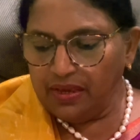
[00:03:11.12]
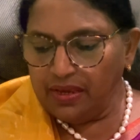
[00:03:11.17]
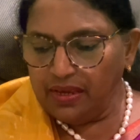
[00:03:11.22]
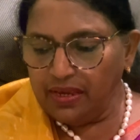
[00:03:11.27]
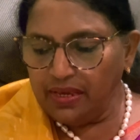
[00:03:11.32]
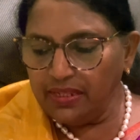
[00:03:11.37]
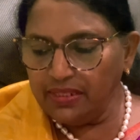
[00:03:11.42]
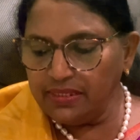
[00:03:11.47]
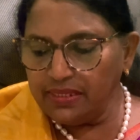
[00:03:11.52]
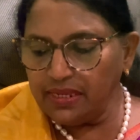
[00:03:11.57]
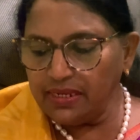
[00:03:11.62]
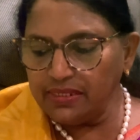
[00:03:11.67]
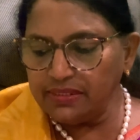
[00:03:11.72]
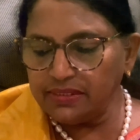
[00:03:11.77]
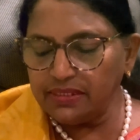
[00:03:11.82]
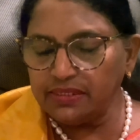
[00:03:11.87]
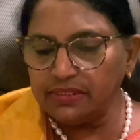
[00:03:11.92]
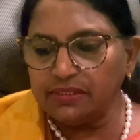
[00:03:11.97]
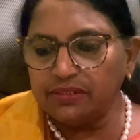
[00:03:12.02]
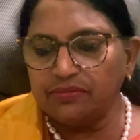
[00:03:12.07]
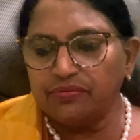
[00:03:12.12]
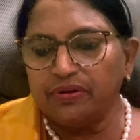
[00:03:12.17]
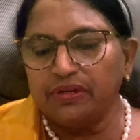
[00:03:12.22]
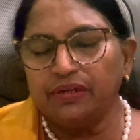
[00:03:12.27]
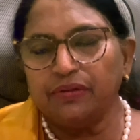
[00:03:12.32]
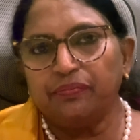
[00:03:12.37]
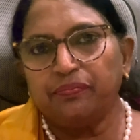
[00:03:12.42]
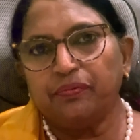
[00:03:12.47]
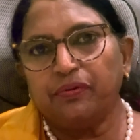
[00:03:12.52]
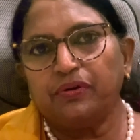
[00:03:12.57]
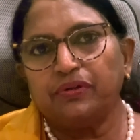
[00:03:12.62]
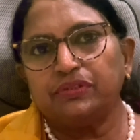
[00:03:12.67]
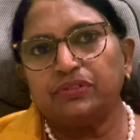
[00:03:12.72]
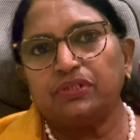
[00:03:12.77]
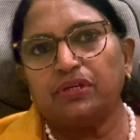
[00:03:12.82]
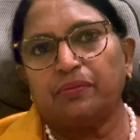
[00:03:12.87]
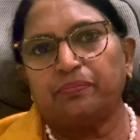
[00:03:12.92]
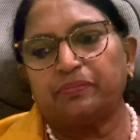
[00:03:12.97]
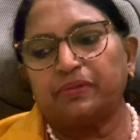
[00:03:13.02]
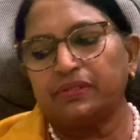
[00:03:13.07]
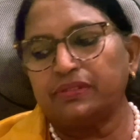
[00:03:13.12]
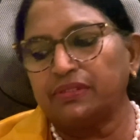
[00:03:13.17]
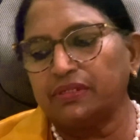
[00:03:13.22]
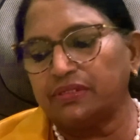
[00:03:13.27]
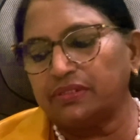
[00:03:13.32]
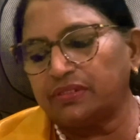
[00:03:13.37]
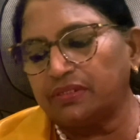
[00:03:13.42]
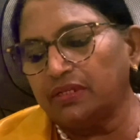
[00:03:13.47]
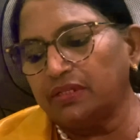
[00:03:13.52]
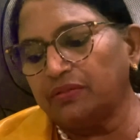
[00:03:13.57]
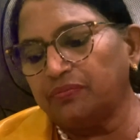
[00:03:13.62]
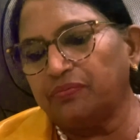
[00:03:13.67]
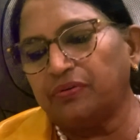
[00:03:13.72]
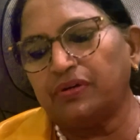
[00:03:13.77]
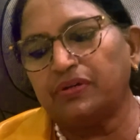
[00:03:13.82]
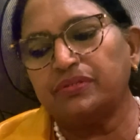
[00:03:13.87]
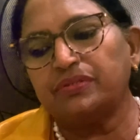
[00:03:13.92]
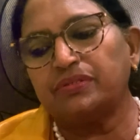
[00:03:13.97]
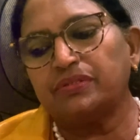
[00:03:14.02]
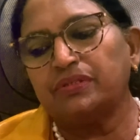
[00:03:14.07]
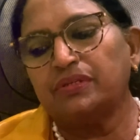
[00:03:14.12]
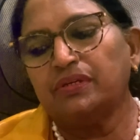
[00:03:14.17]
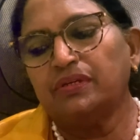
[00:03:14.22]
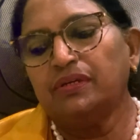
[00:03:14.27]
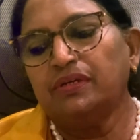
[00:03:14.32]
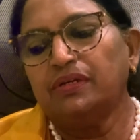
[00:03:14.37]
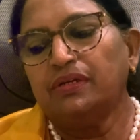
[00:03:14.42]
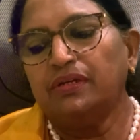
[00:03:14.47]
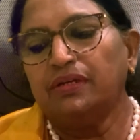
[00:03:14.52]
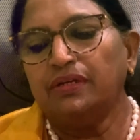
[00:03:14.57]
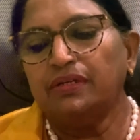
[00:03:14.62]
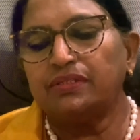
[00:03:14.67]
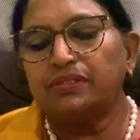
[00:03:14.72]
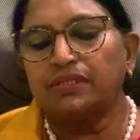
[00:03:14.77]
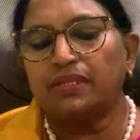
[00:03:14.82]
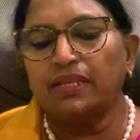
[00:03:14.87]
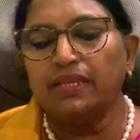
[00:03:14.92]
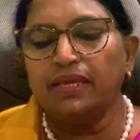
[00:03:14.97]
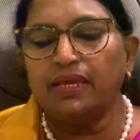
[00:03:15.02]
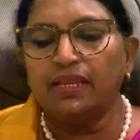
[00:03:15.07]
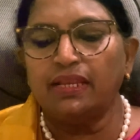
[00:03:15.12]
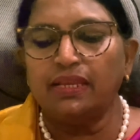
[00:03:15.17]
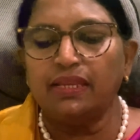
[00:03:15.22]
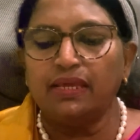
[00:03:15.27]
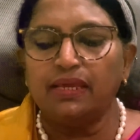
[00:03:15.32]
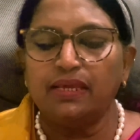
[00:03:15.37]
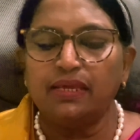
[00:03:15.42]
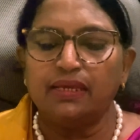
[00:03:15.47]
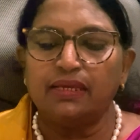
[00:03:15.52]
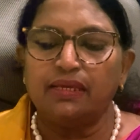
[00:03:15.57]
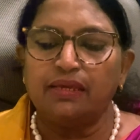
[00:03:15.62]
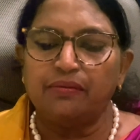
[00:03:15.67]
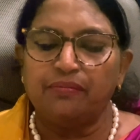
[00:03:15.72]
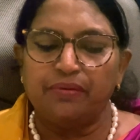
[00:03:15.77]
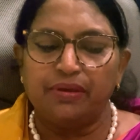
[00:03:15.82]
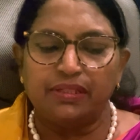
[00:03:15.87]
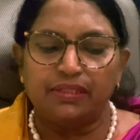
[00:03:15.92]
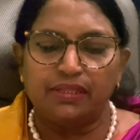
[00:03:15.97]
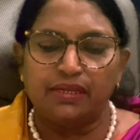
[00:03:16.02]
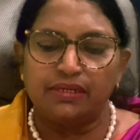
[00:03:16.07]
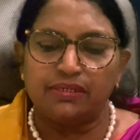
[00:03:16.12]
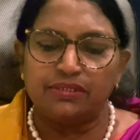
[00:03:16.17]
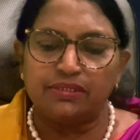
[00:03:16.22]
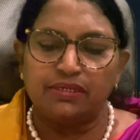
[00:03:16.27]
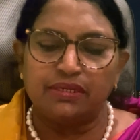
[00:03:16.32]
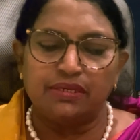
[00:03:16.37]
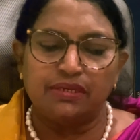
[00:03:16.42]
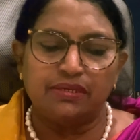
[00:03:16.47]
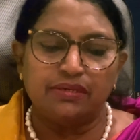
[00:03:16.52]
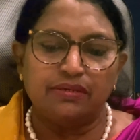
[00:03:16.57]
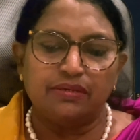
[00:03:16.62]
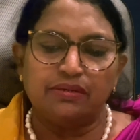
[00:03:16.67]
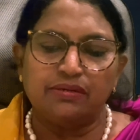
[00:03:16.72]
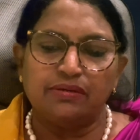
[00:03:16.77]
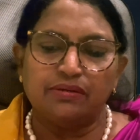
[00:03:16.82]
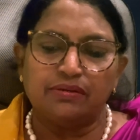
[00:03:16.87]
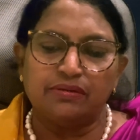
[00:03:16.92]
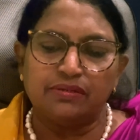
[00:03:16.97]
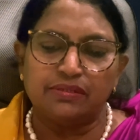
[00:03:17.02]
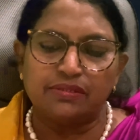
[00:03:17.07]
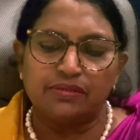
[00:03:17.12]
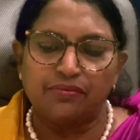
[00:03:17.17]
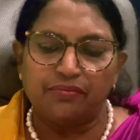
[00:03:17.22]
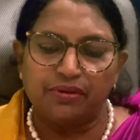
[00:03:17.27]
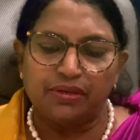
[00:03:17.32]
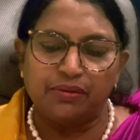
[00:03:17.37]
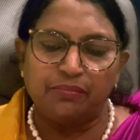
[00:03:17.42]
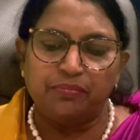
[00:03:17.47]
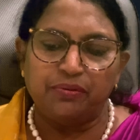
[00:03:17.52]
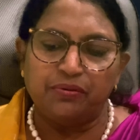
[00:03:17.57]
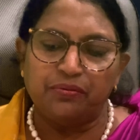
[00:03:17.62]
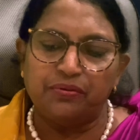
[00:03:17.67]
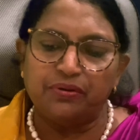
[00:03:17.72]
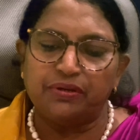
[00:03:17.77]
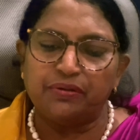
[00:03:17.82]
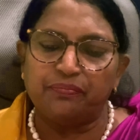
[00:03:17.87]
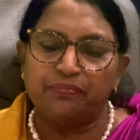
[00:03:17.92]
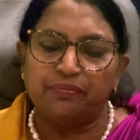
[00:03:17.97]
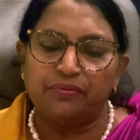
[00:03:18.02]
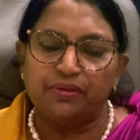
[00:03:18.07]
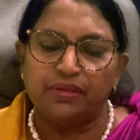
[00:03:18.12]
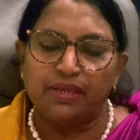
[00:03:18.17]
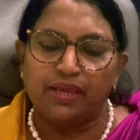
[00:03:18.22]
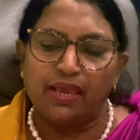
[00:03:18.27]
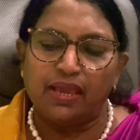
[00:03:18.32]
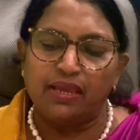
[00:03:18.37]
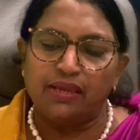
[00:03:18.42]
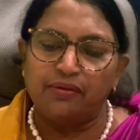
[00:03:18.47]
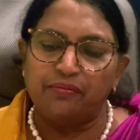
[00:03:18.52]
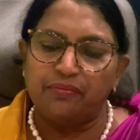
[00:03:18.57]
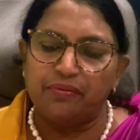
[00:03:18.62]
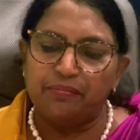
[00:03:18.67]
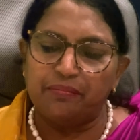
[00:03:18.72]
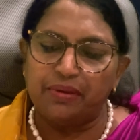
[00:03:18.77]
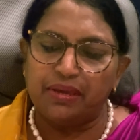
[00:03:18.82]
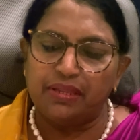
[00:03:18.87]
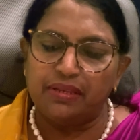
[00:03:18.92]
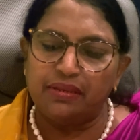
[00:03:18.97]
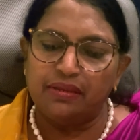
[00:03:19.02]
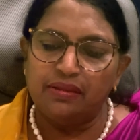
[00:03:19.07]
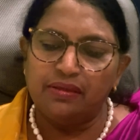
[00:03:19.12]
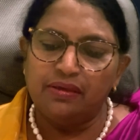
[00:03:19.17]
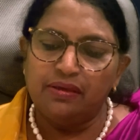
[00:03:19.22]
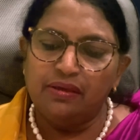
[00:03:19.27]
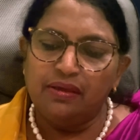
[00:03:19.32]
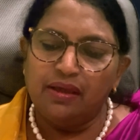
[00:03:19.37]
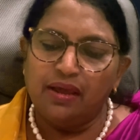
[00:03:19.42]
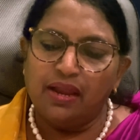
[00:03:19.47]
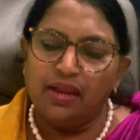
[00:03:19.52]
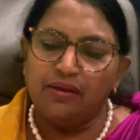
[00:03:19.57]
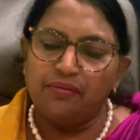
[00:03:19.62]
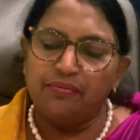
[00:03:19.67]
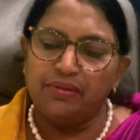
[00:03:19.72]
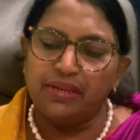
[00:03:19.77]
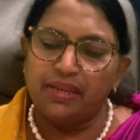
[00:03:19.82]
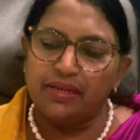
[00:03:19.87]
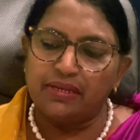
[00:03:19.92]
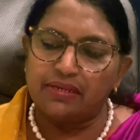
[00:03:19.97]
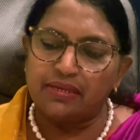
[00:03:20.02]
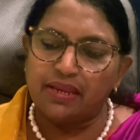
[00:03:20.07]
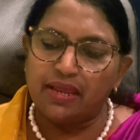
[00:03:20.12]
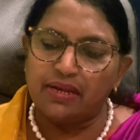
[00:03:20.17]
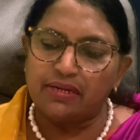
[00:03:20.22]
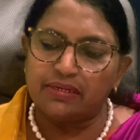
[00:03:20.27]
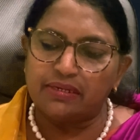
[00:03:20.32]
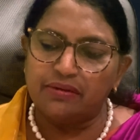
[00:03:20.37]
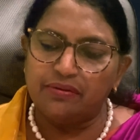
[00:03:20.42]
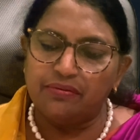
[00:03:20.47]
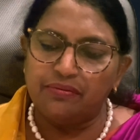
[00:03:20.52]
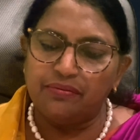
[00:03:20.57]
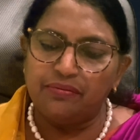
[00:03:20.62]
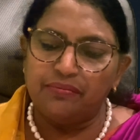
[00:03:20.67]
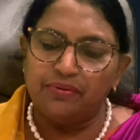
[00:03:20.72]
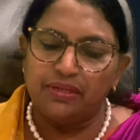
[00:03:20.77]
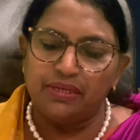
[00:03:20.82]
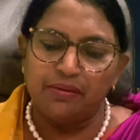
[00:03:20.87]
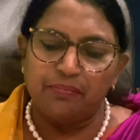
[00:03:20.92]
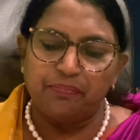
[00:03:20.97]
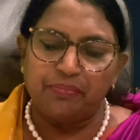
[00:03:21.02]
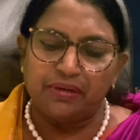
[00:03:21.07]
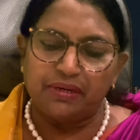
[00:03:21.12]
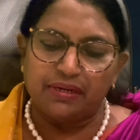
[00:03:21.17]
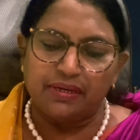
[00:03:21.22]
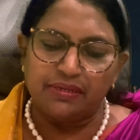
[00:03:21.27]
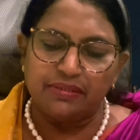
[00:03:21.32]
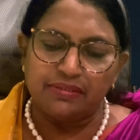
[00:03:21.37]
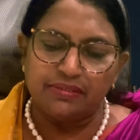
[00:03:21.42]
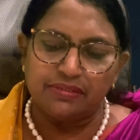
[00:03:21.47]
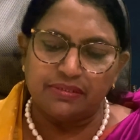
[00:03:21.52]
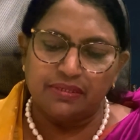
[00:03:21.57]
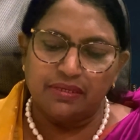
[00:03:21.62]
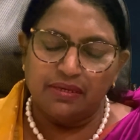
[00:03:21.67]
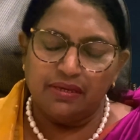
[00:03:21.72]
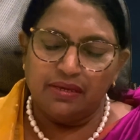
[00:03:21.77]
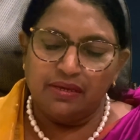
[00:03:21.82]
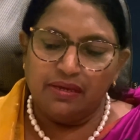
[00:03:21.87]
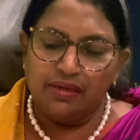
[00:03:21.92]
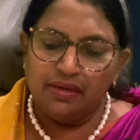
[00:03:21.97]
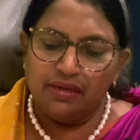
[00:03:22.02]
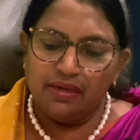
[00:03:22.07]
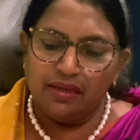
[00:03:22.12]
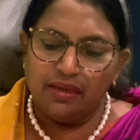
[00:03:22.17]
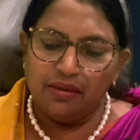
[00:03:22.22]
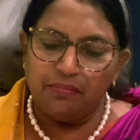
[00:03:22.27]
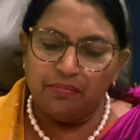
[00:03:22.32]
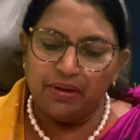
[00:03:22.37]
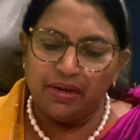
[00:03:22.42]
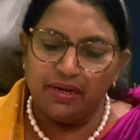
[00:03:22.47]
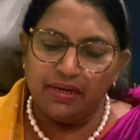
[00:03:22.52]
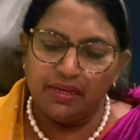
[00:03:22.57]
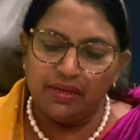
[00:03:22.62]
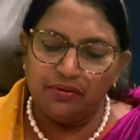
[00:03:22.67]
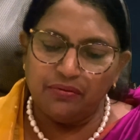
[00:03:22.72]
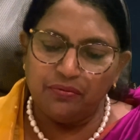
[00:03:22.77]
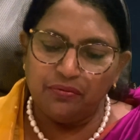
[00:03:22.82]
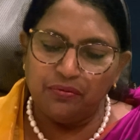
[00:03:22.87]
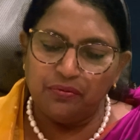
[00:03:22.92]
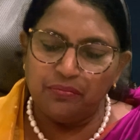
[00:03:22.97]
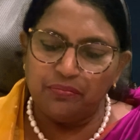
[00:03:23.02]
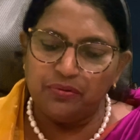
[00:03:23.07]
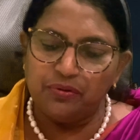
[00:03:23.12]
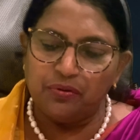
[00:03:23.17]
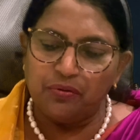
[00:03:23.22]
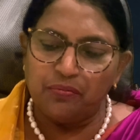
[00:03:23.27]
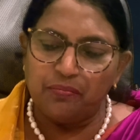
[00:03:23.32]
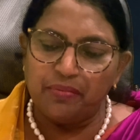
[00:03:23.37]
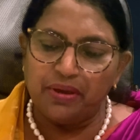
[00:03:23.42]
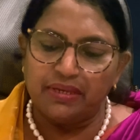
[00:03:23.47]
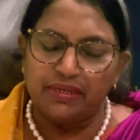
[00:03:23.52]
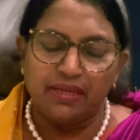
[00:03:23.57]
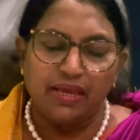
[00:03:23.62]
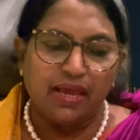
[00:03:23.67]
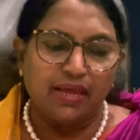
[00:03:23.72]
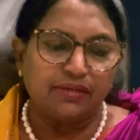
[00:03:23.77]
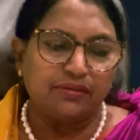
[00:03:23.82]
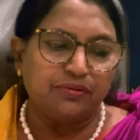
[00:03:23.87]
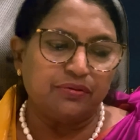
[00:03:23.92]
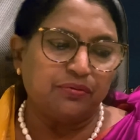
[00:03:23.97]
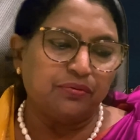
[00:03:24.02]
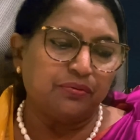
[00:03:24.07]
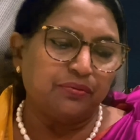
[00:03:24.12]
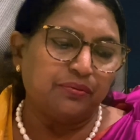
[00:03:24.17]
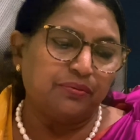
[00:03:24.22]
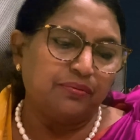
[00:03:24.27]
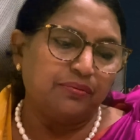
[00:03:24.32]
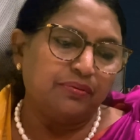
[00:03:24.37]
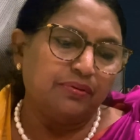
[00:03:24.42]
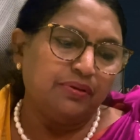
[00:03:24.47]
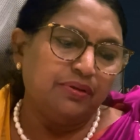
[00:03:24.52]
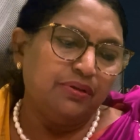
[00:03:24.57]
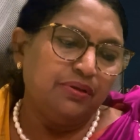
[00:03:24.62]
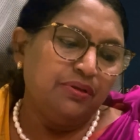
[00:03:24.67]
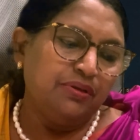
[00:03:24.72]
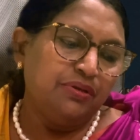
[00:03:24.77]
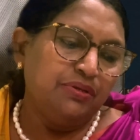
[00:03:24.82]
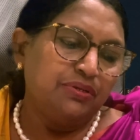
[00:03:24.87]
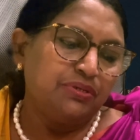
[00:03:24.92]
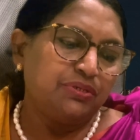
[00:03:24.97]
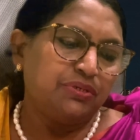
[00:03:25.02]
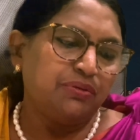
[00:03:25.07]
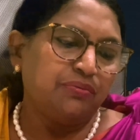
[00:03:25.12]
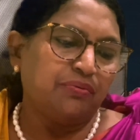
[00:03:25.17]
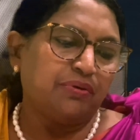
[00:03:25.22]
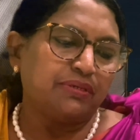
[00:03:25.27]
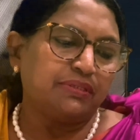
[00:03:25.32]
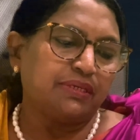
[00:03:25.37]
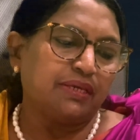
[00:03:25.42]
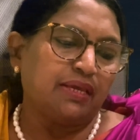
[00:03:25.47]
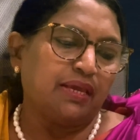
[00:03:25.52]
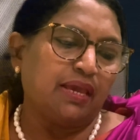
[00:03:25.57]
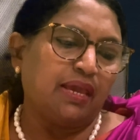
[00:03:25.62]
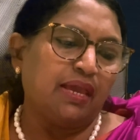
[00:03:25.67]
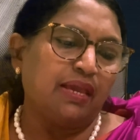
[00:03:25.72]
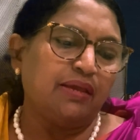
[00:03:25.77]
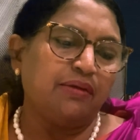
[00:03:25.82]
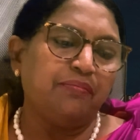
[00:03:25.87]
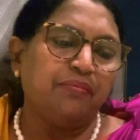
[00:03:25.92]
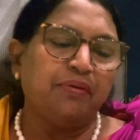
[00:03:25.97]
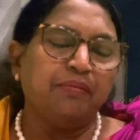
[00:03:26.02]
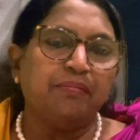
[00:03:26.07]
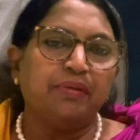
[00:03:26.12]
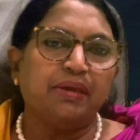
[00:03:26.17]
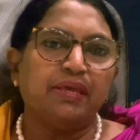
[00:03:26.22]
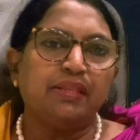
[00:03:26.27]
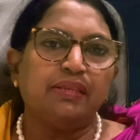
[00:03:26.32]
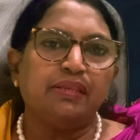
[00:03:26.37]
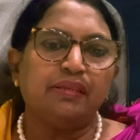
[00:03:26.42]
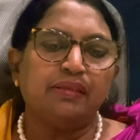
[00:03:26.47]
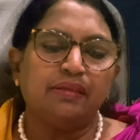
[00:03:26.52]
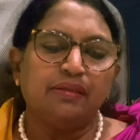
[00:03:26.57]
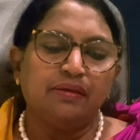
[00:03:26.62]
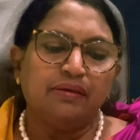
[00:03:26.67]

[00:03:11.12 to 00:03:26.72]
In Genesis 24 chapter 16 verse, it's clearly given that she is a very beautiful young woman and very attractive in appearance, a maiden whom no man had known. She was a young woman